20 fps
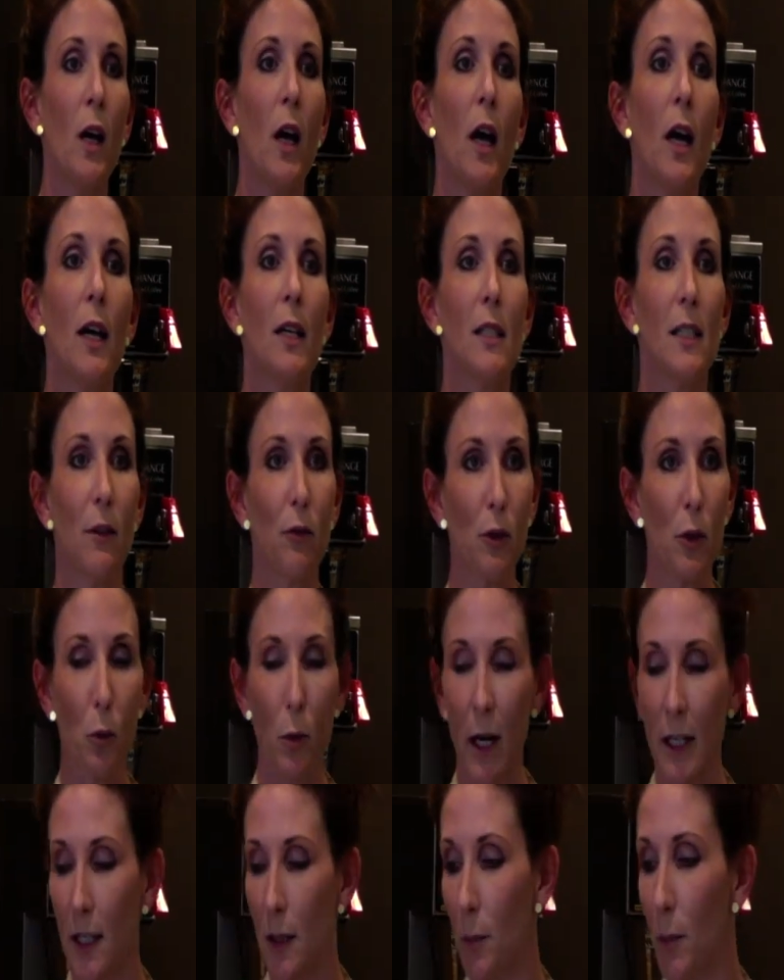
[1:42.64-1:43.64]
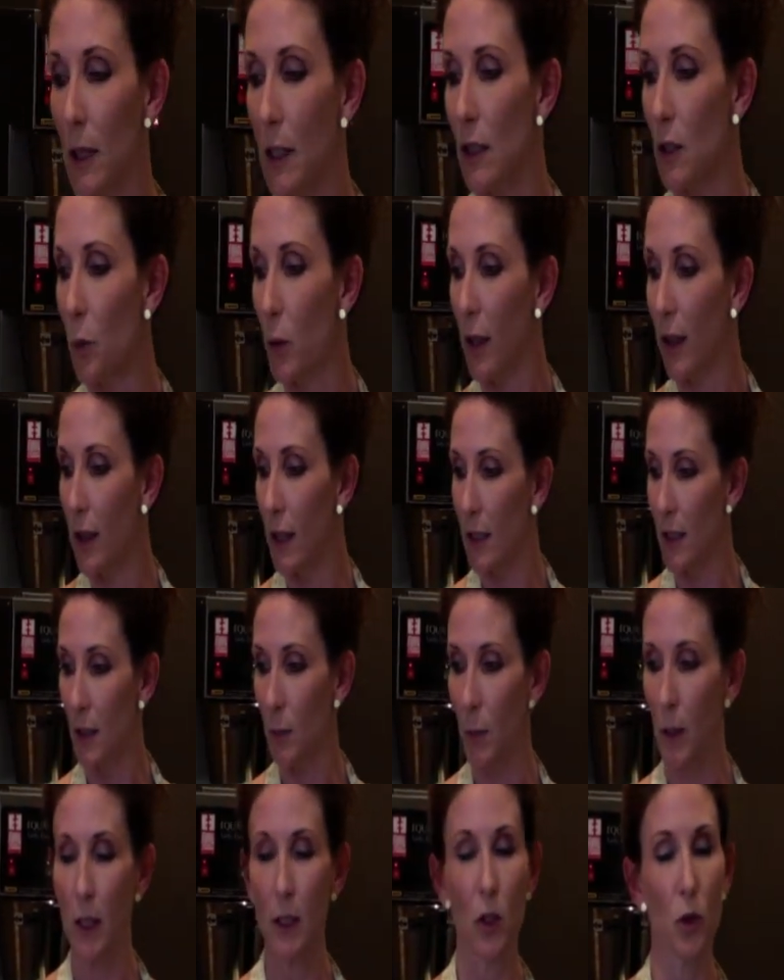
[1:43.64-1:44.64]
different recipes with this
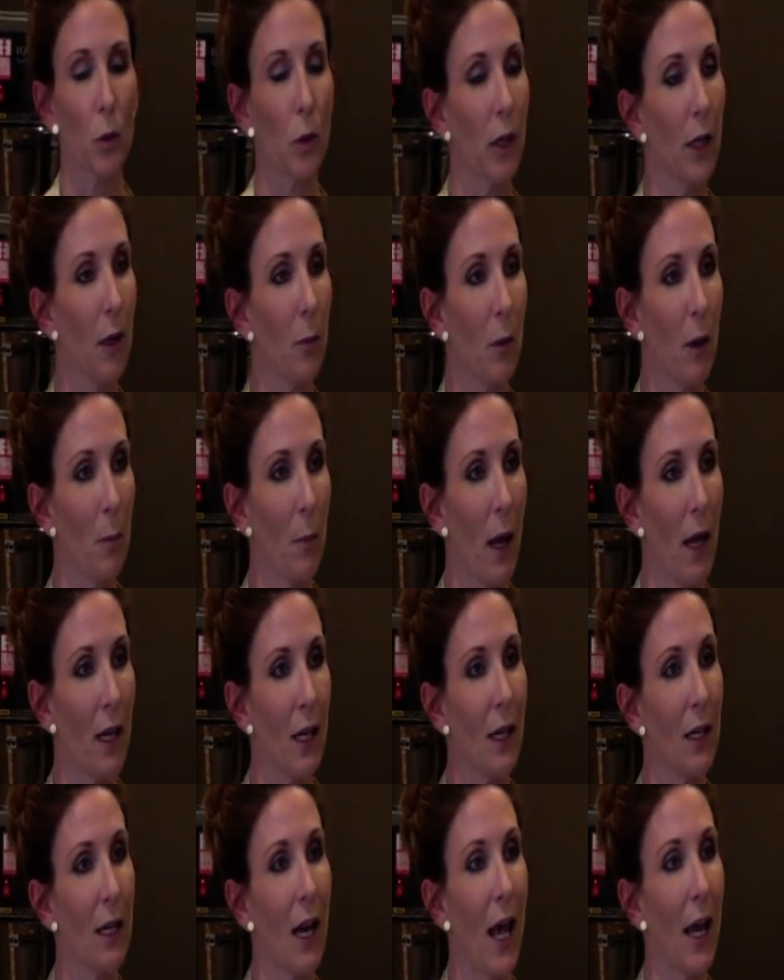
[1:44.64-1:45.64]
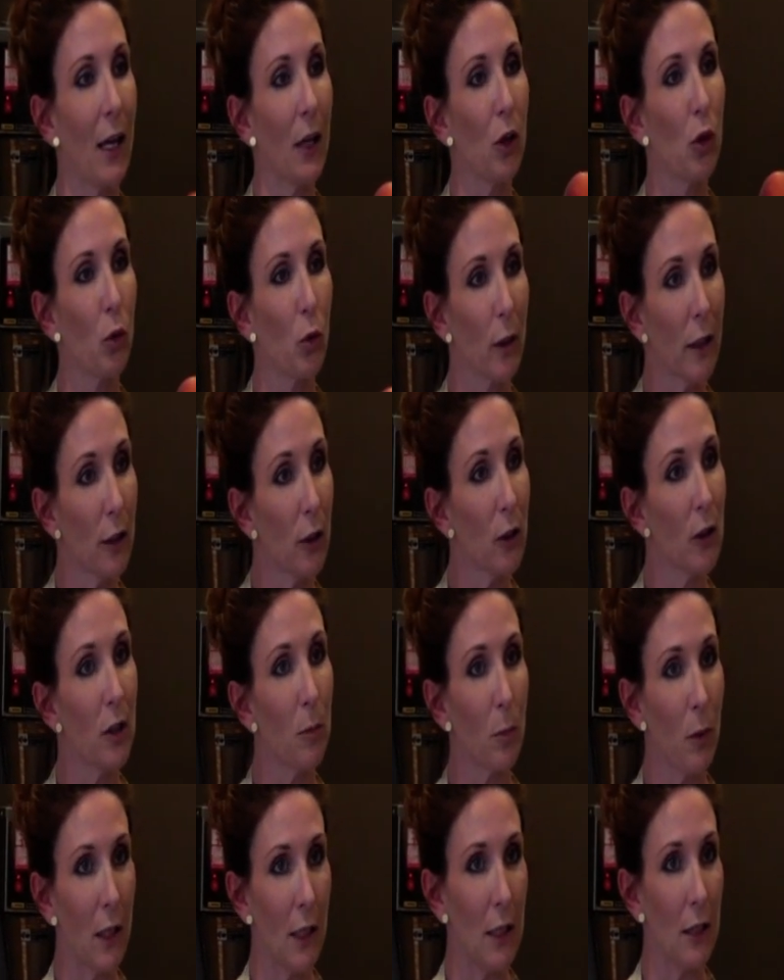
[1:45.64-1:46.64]
peach. We're going to be making a grilled
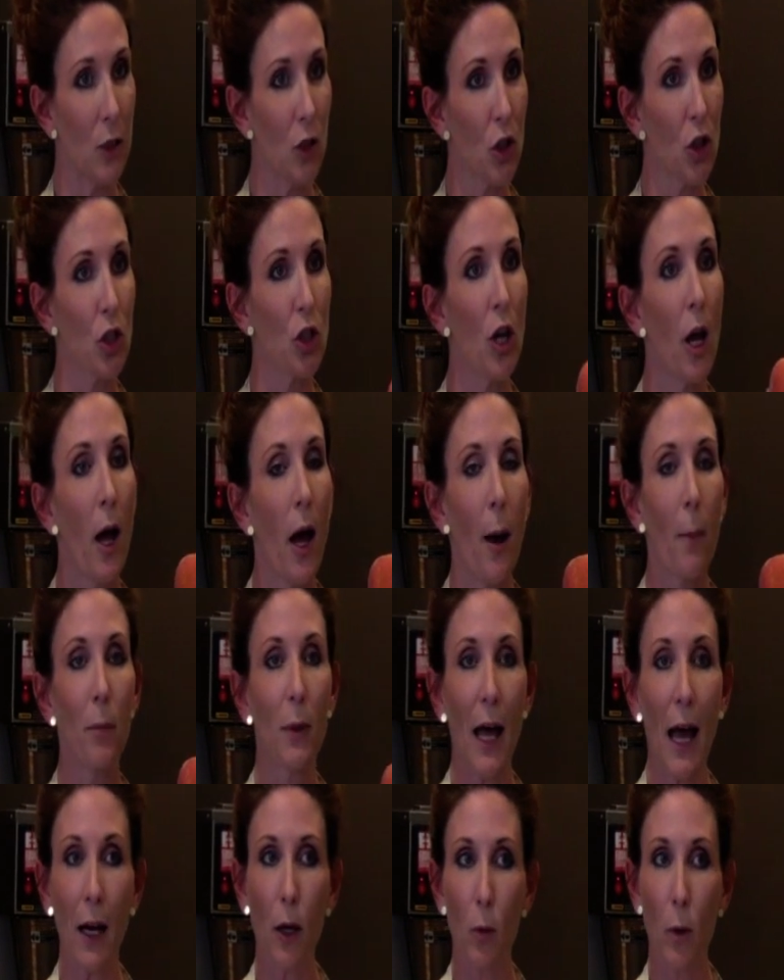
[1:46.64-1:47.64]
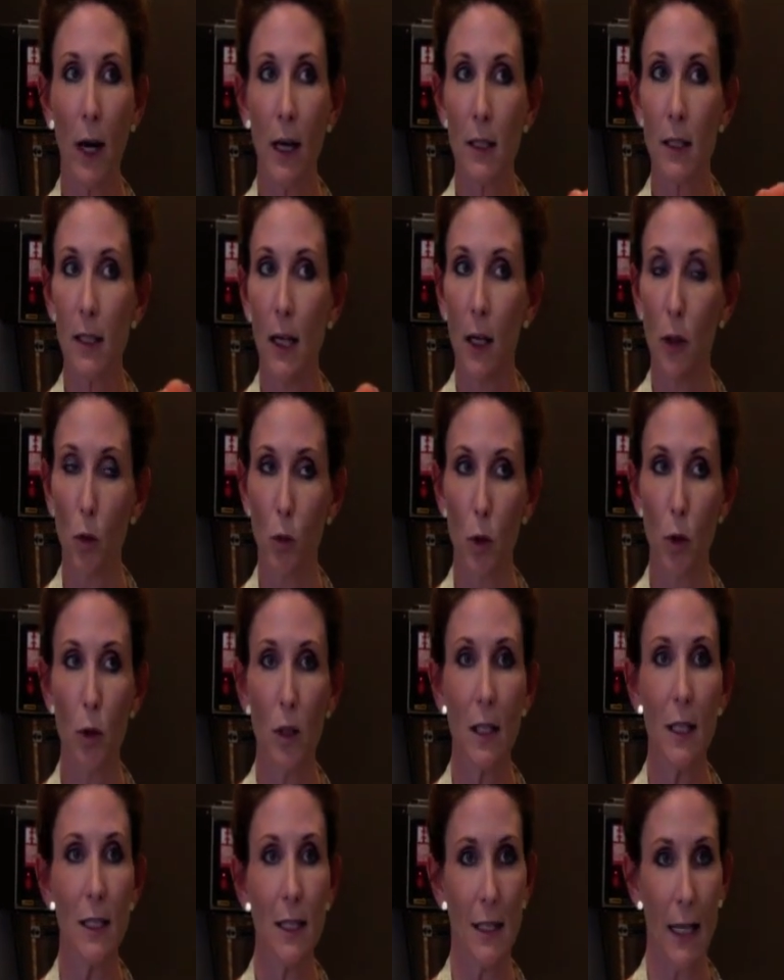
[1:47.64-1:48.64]
peach black rice and arugula
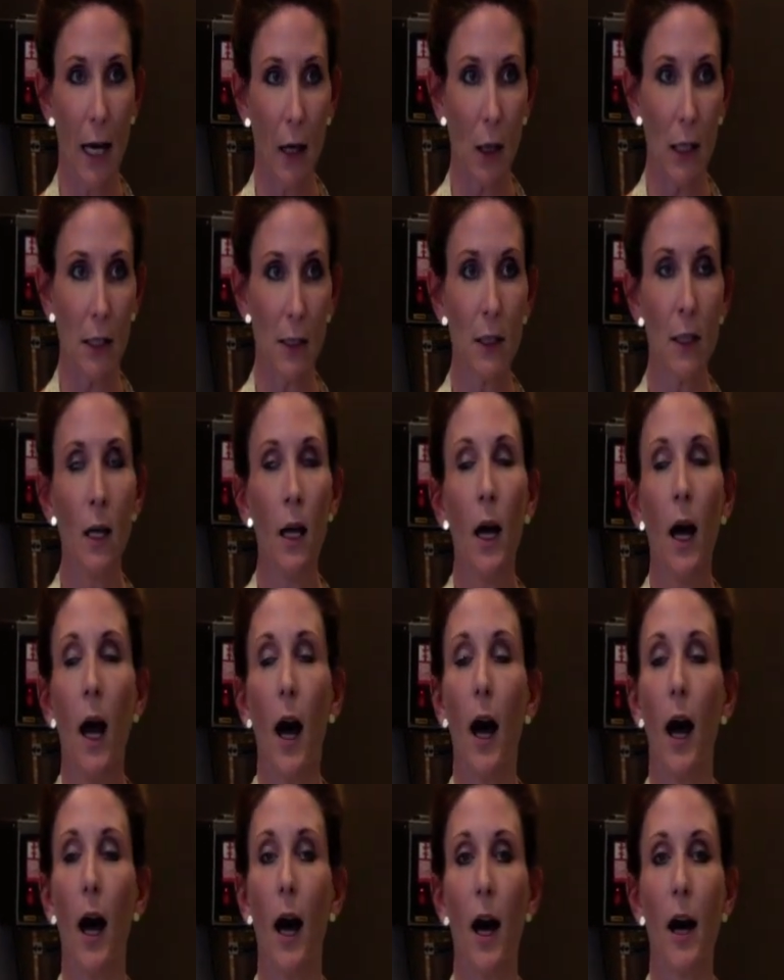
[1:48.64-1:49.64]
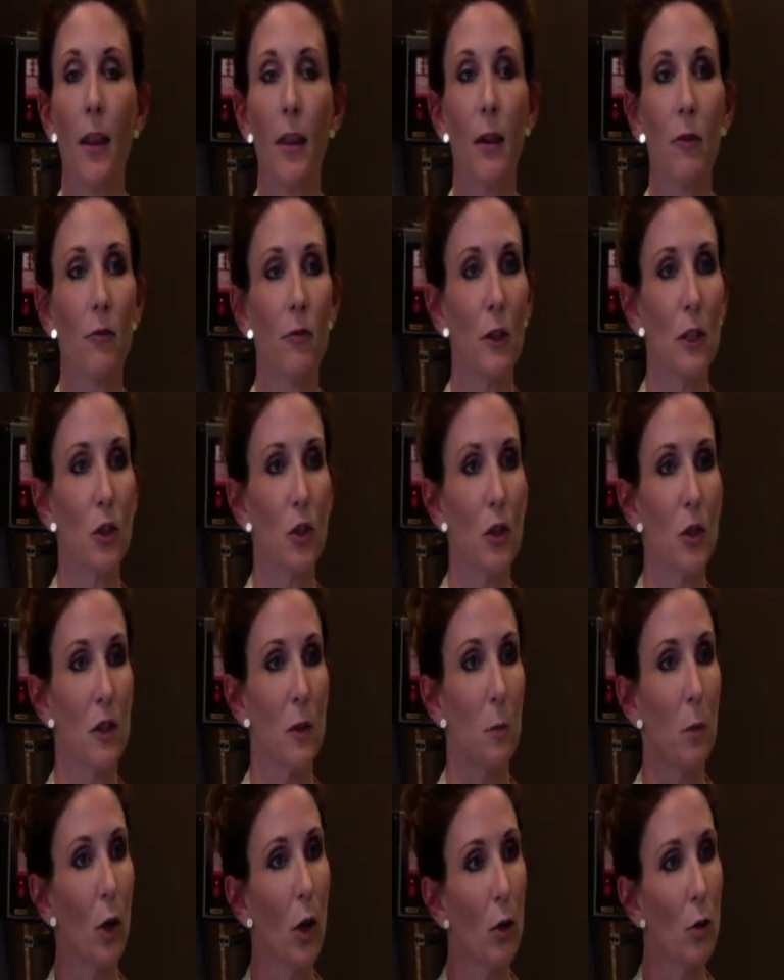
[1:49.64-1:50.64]
salad that features some
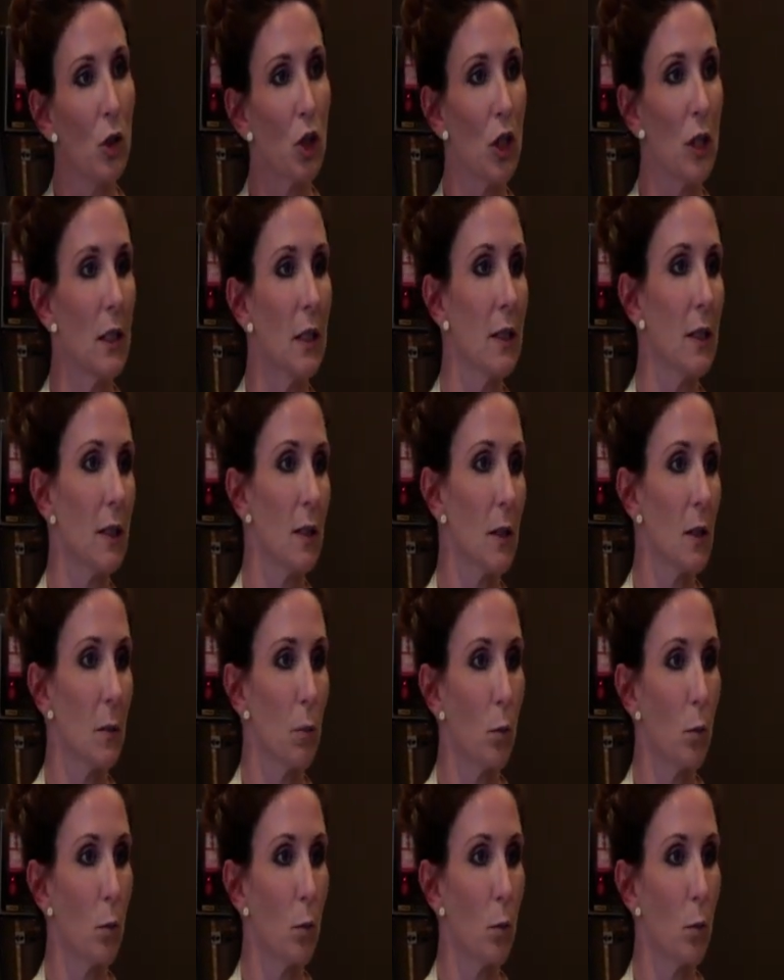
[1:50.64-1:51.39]
goat cheese and some